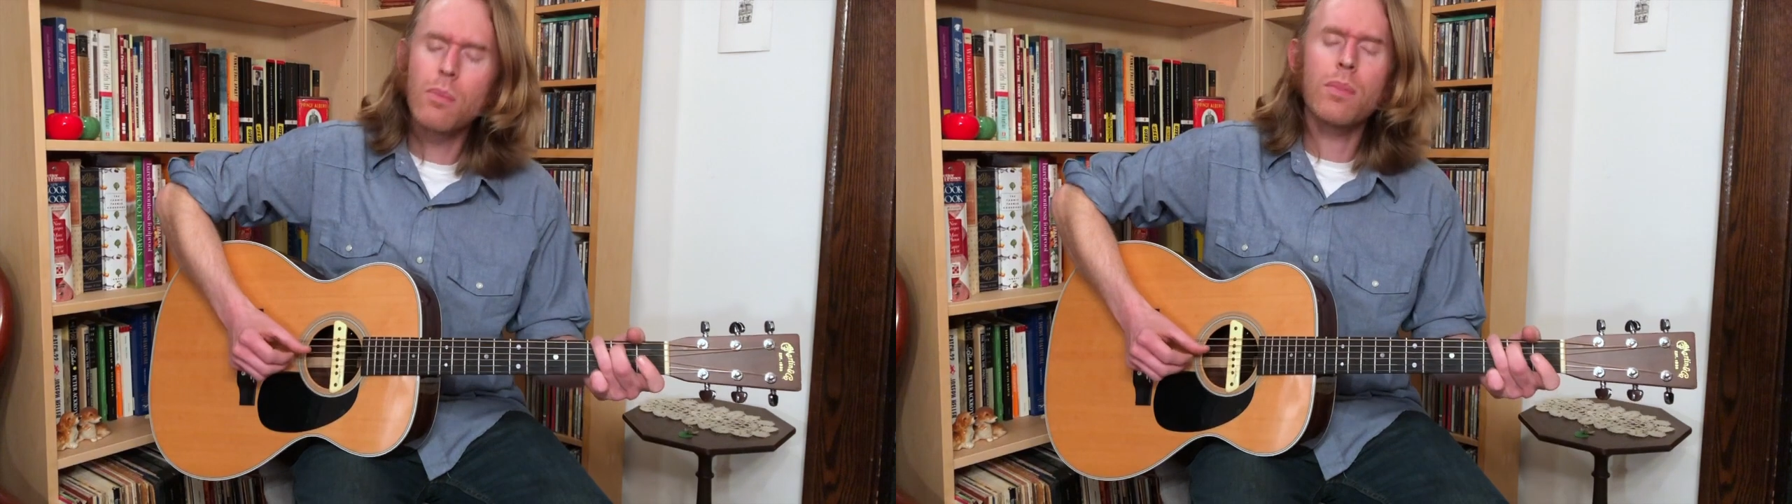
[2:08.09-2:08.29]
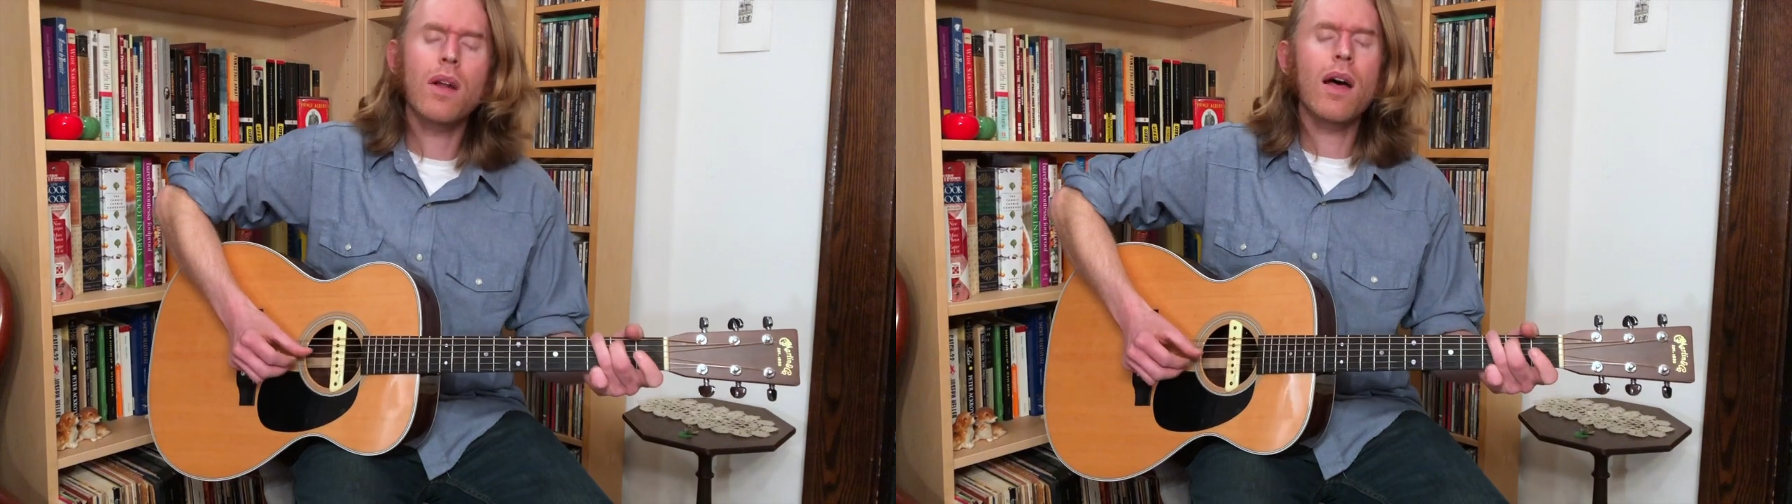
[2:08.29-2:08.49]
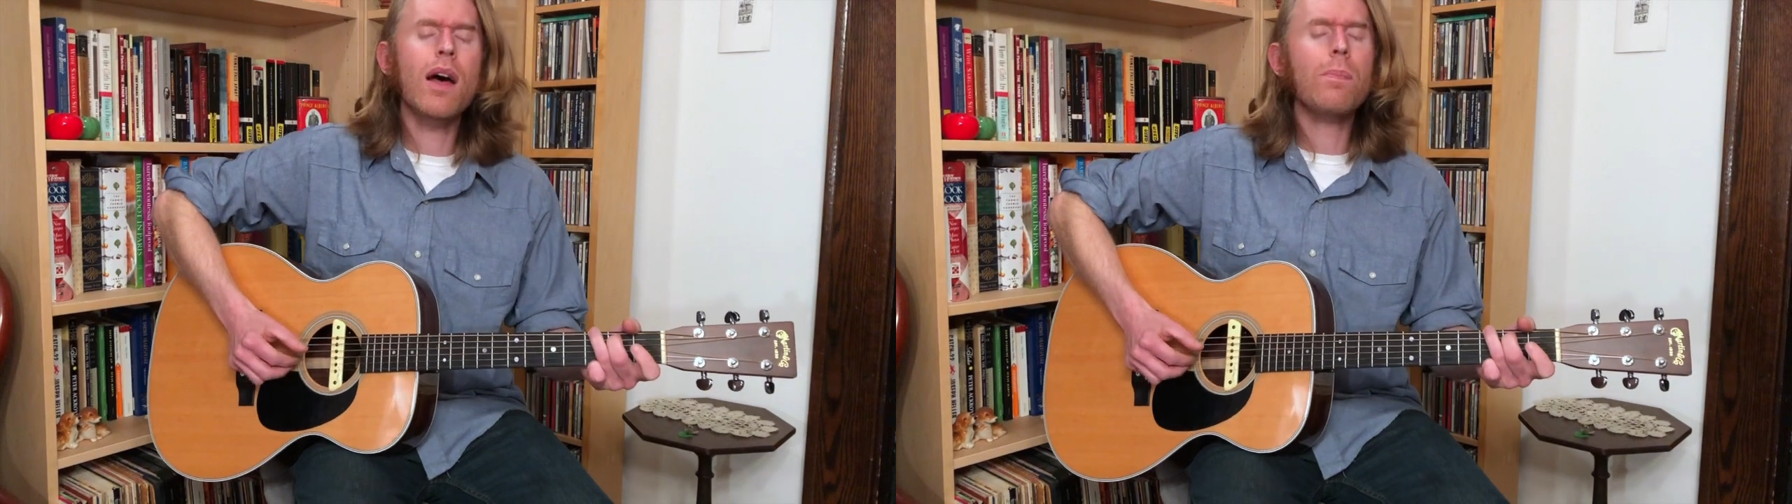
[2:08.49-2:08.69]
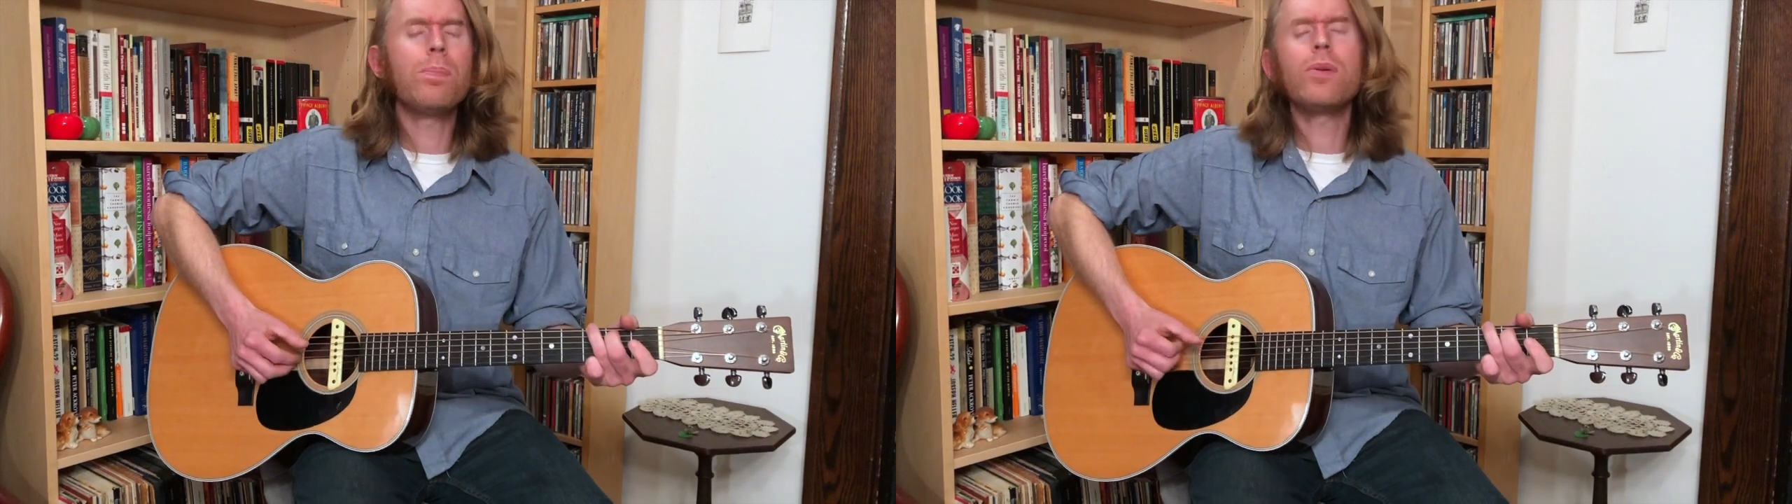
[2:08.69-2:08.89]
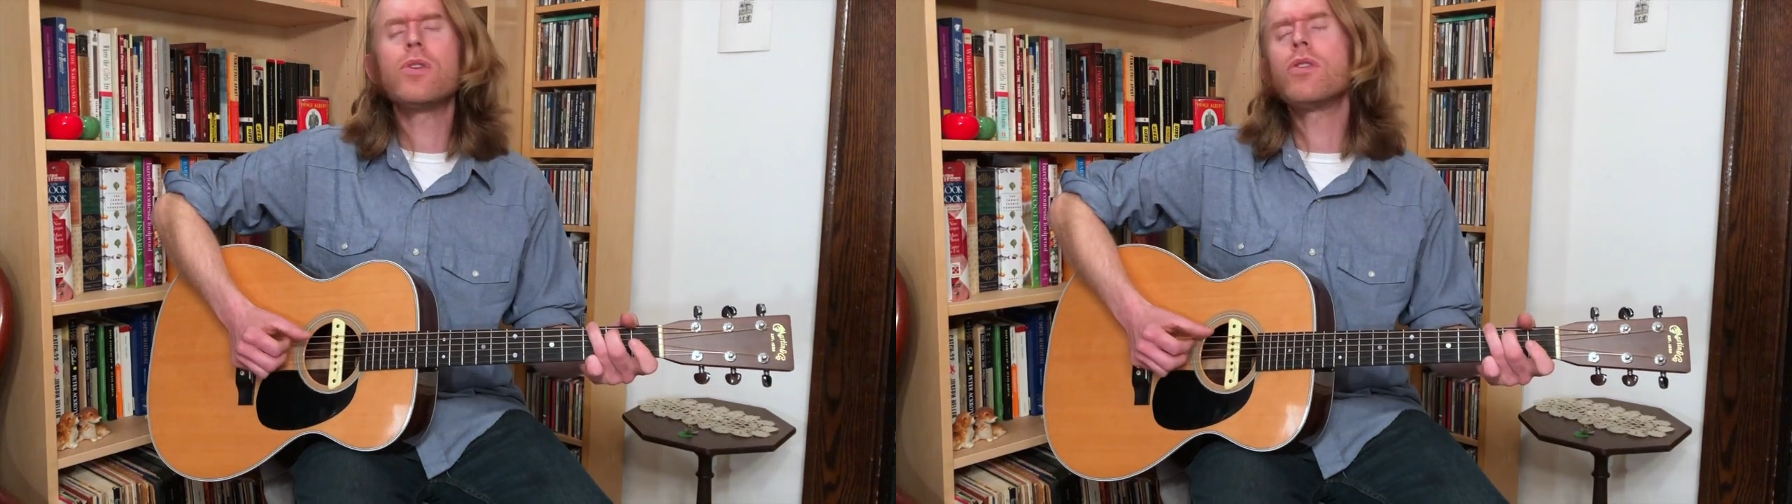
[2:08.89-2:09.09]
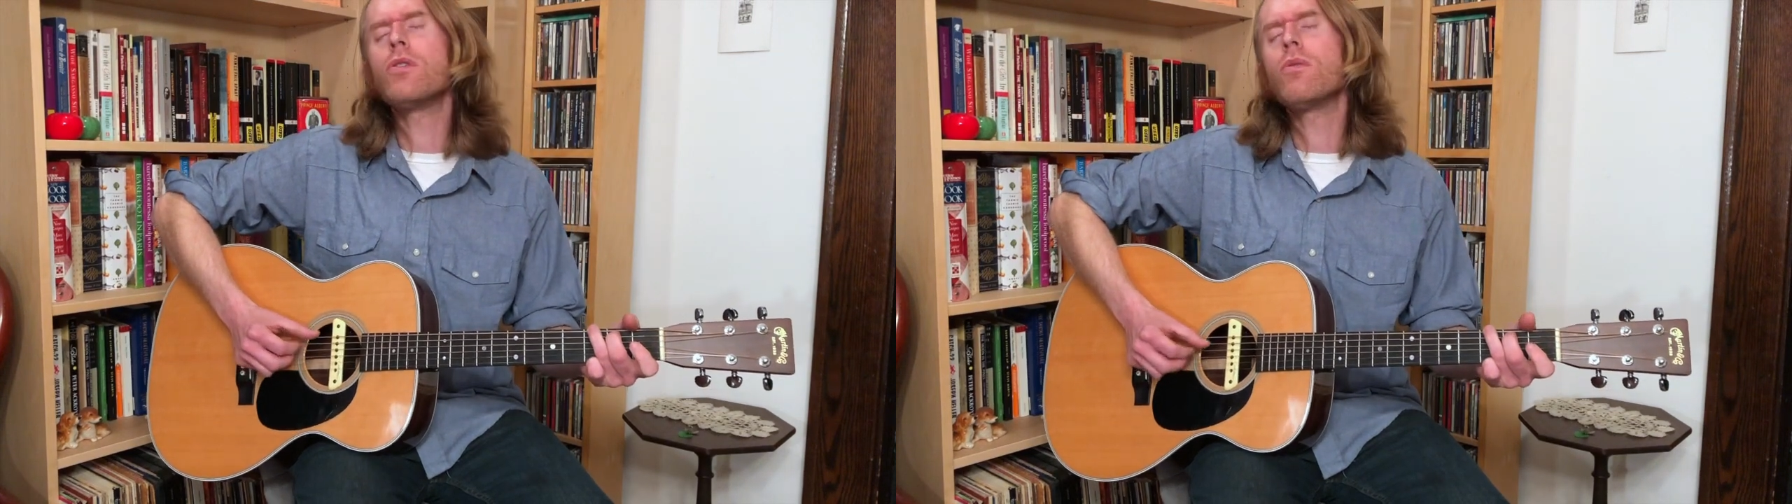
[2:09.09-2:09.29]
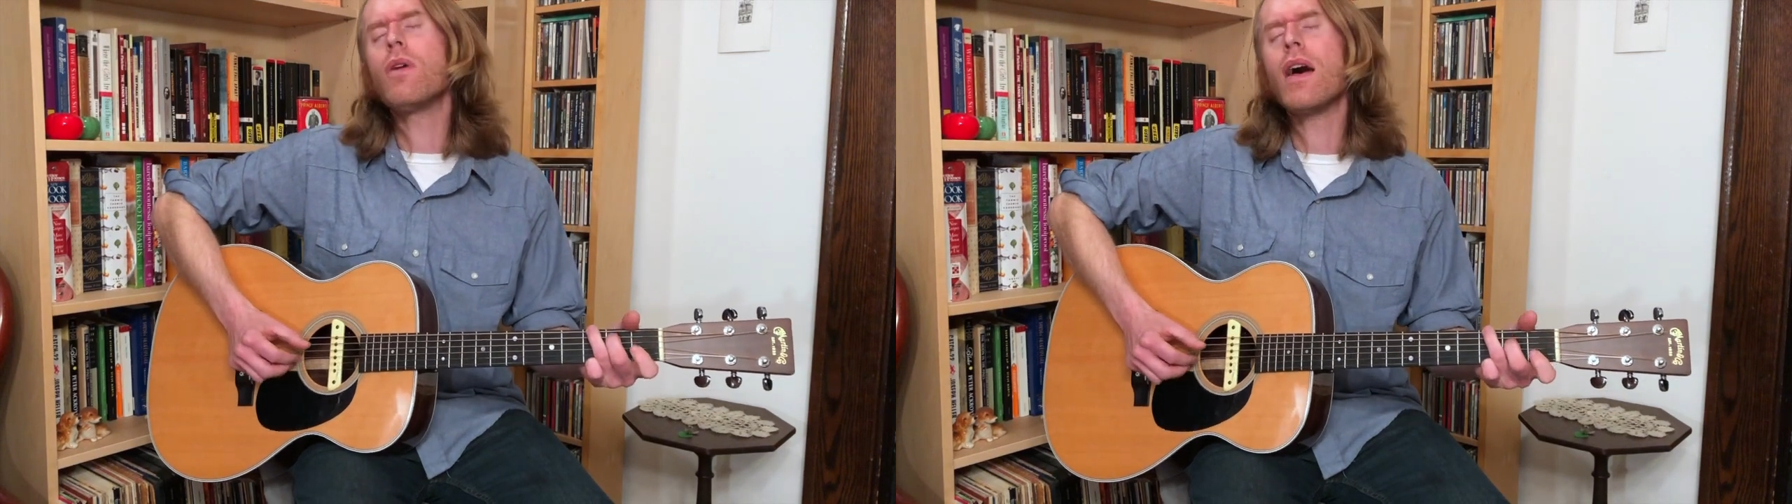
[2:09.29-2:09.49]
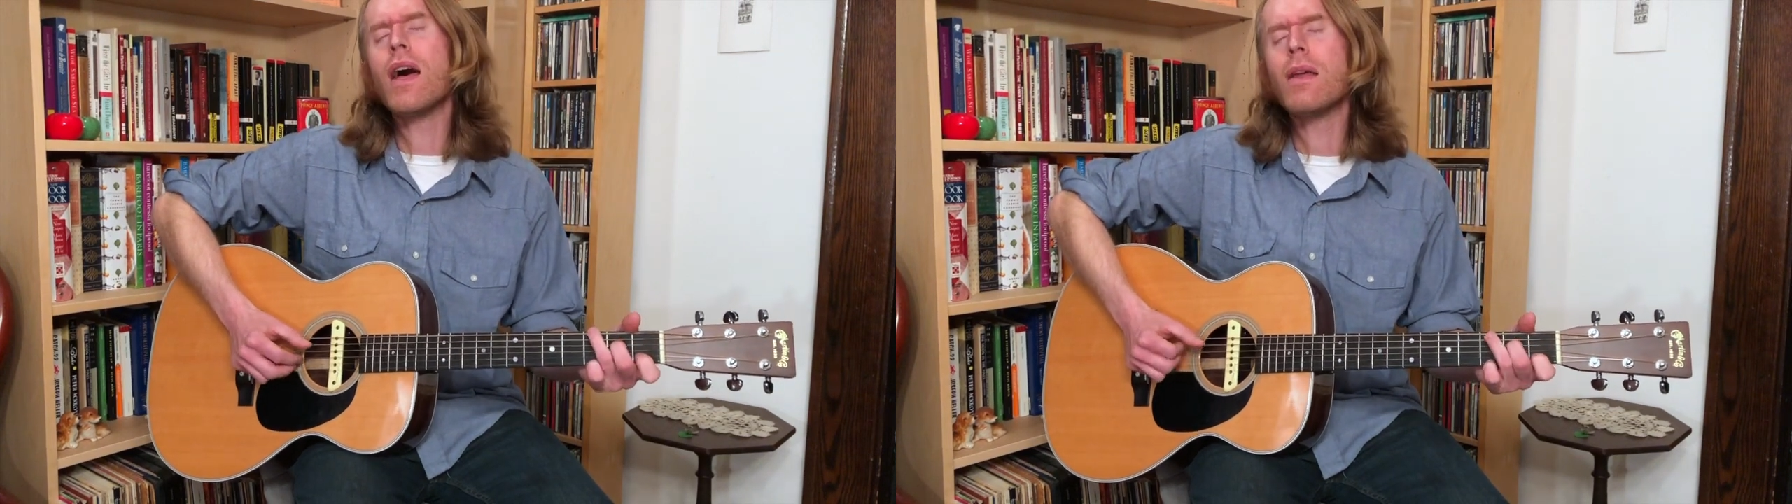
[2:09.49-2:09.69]
but I'll put you
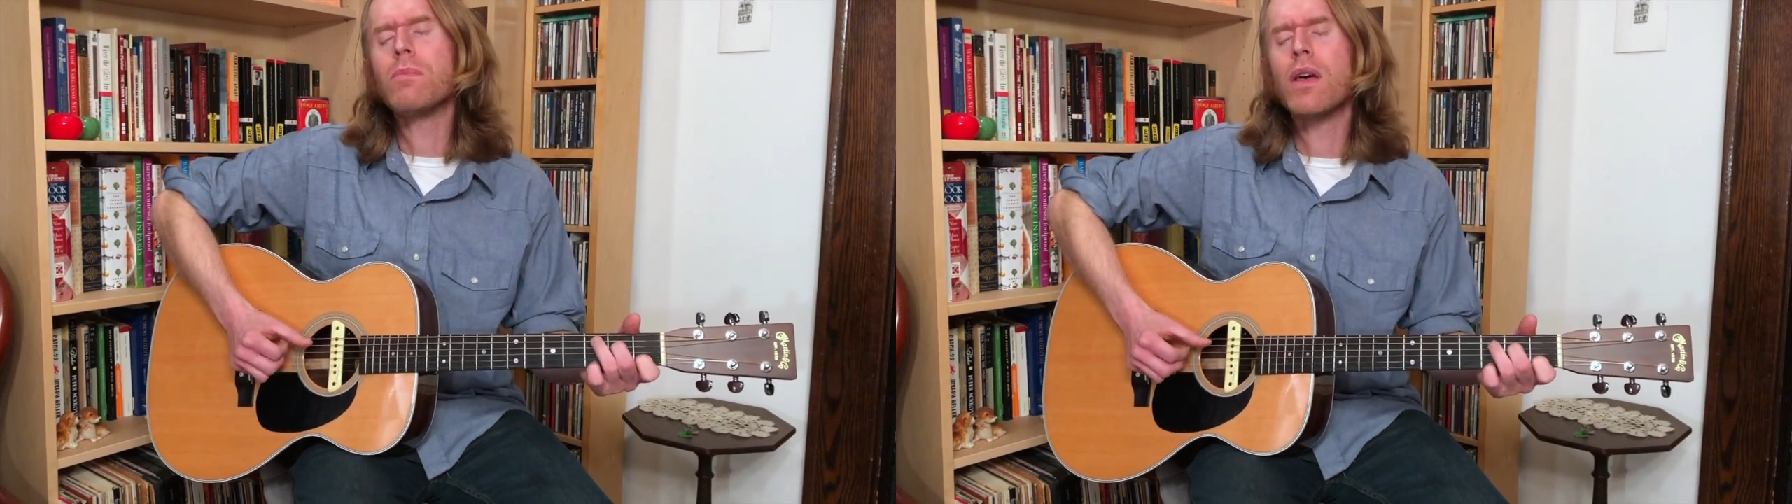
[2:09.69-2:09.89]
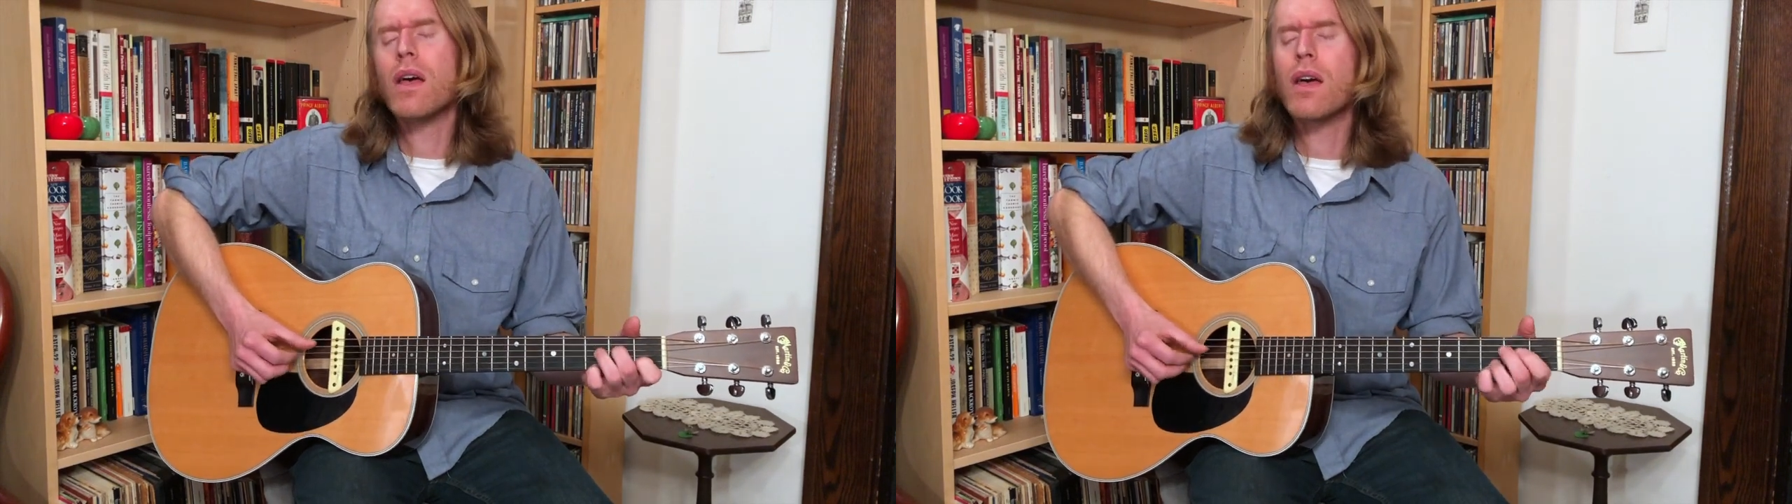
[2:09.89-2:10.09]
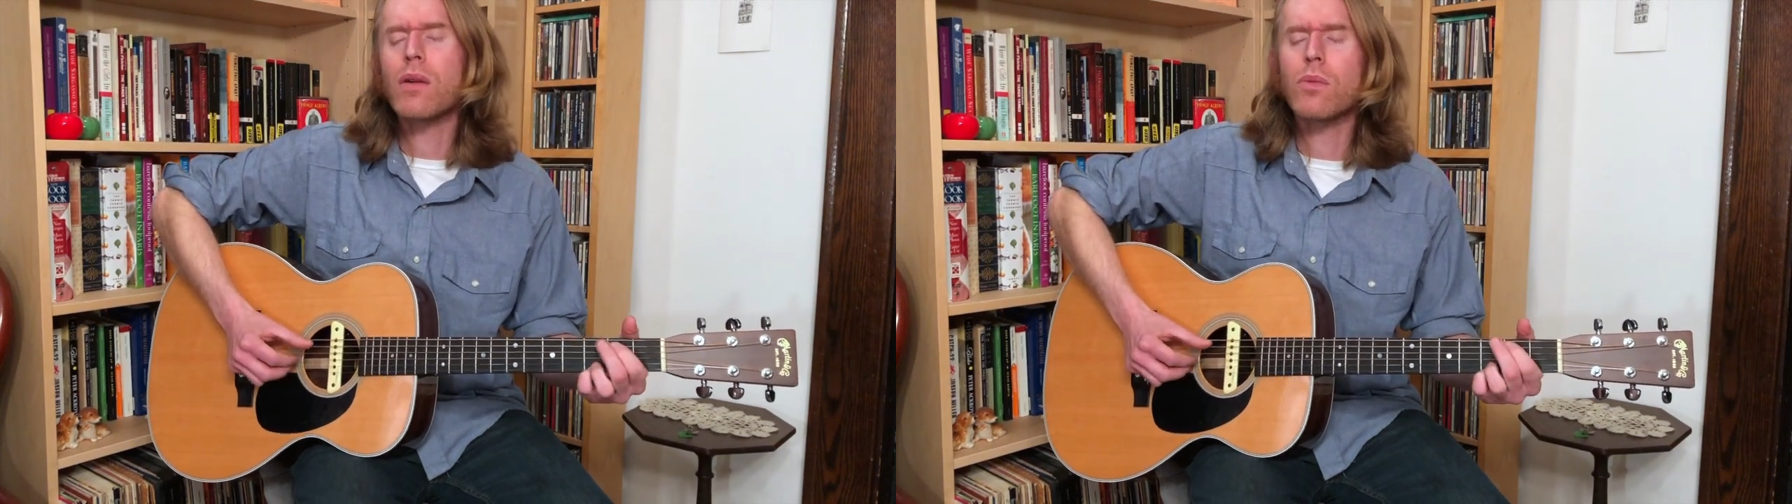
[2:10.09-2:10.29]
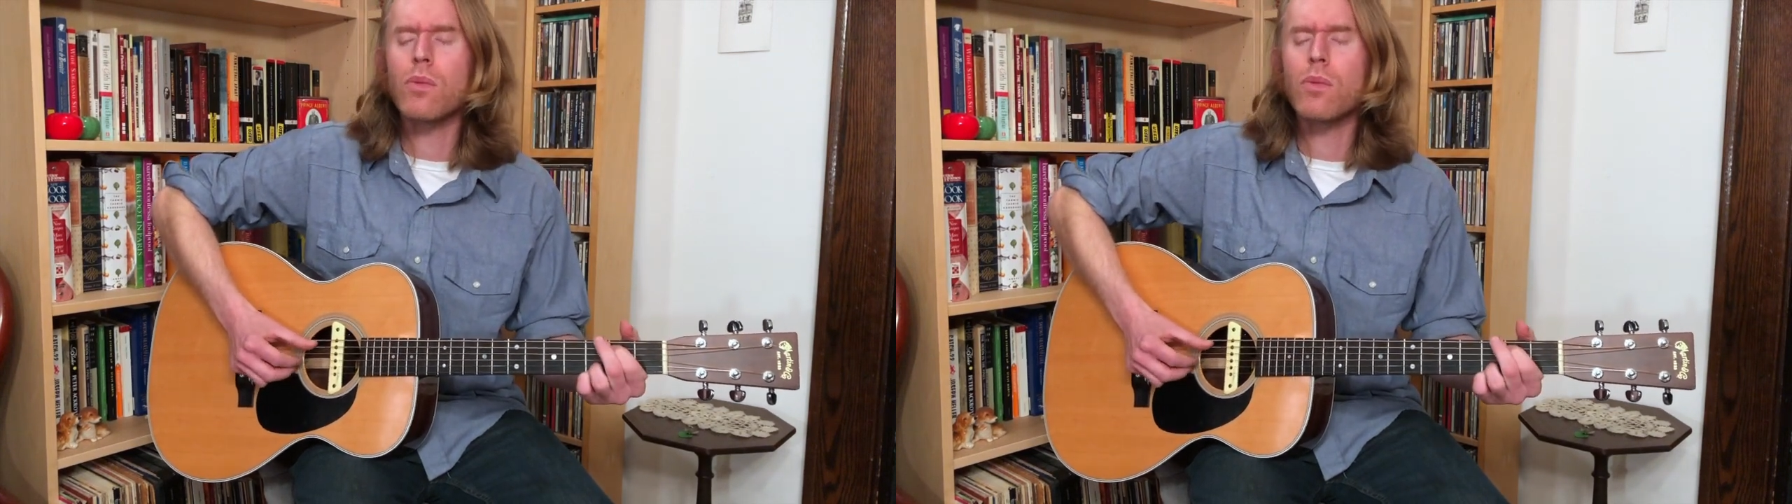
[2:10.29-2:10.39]
right back